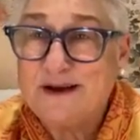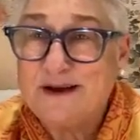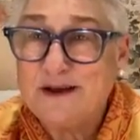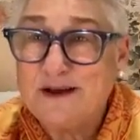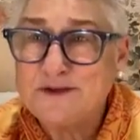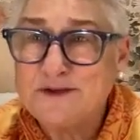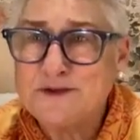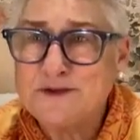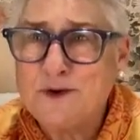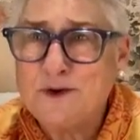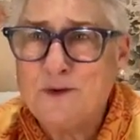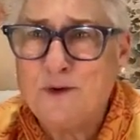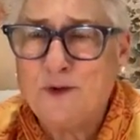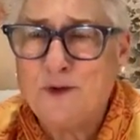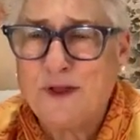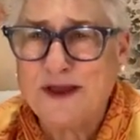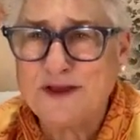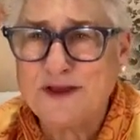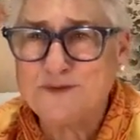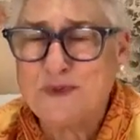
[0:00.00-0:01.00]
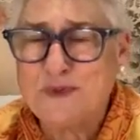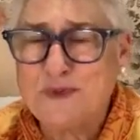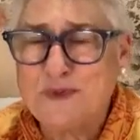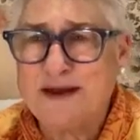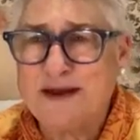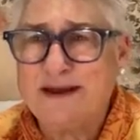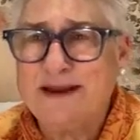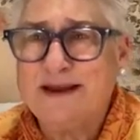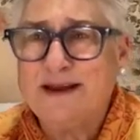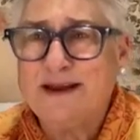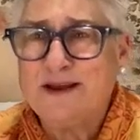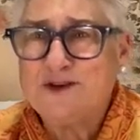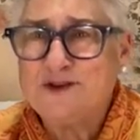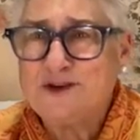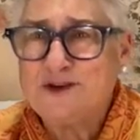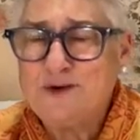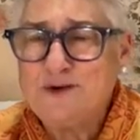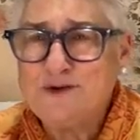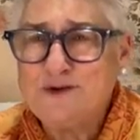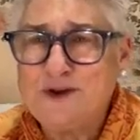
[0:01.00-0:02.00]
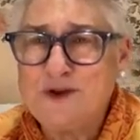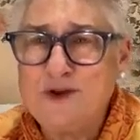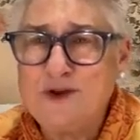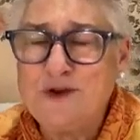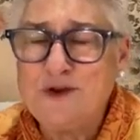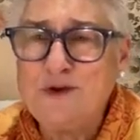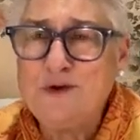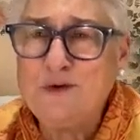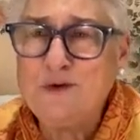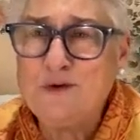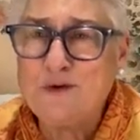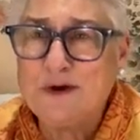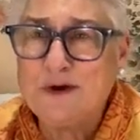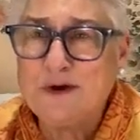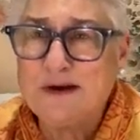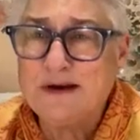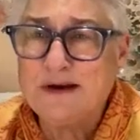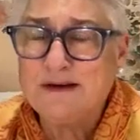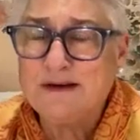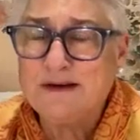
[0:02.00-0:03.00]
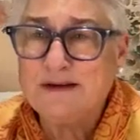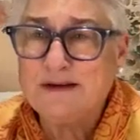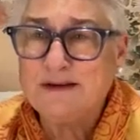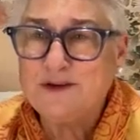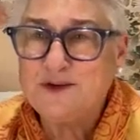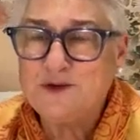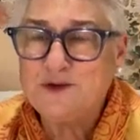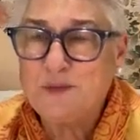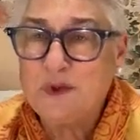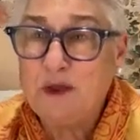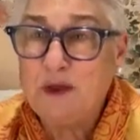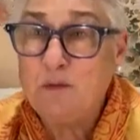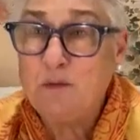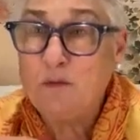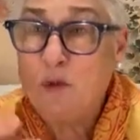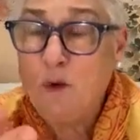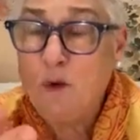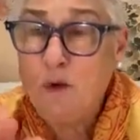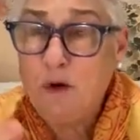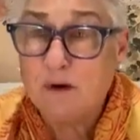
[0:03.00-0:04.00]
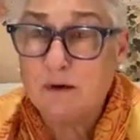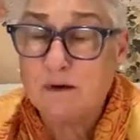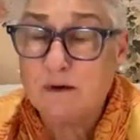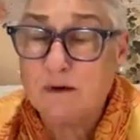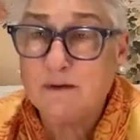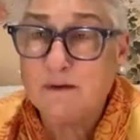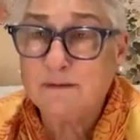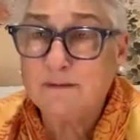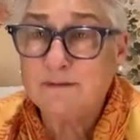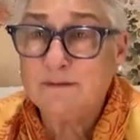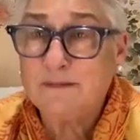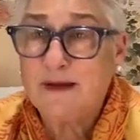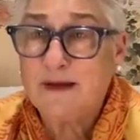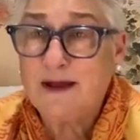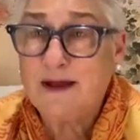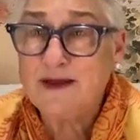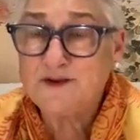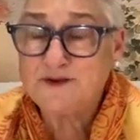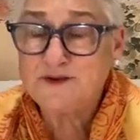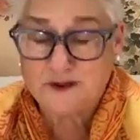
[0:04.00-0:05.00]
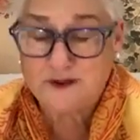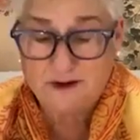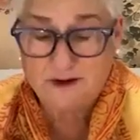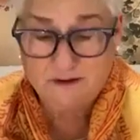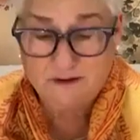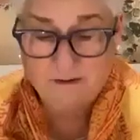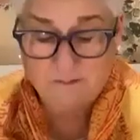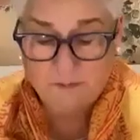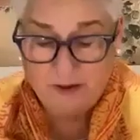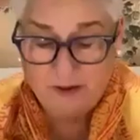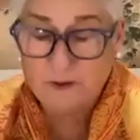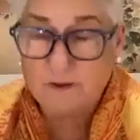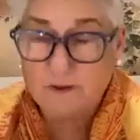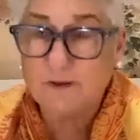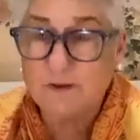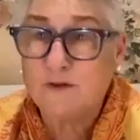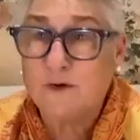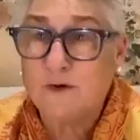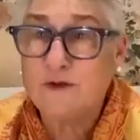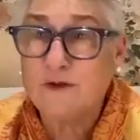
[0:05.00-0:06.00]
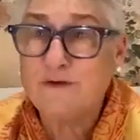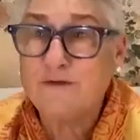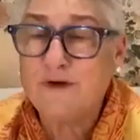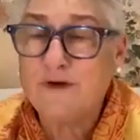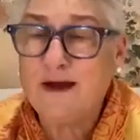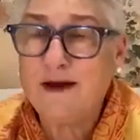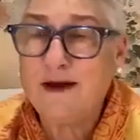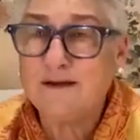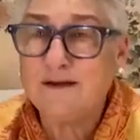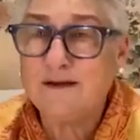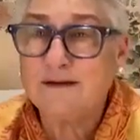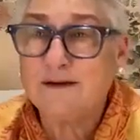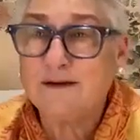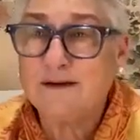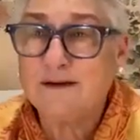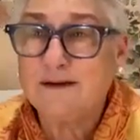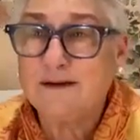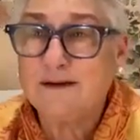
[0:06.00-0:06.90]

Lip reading: A soul has been chosen you to be born as their mother or their father.